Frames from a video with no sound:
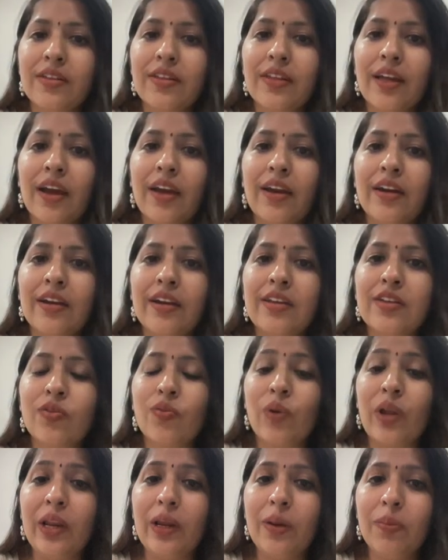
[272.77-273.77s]
Then it is
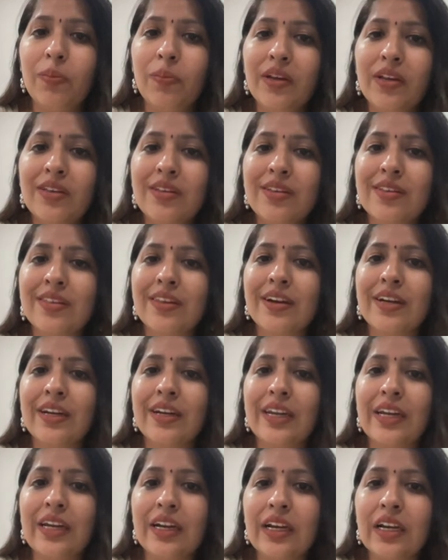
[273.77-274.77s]
Philippines, the
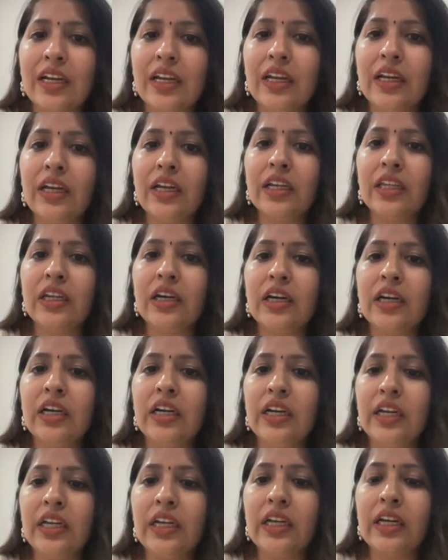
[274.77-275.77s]
tinkling, the
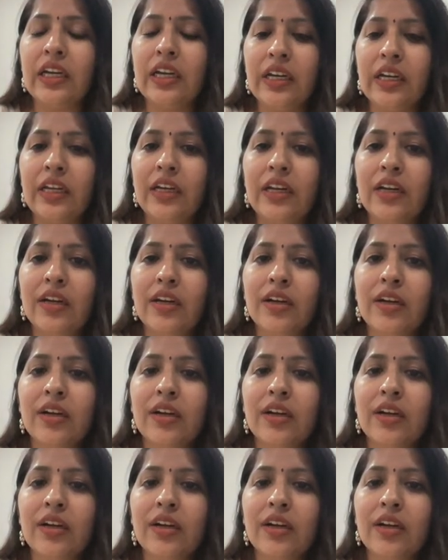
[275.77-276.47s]
itik itik.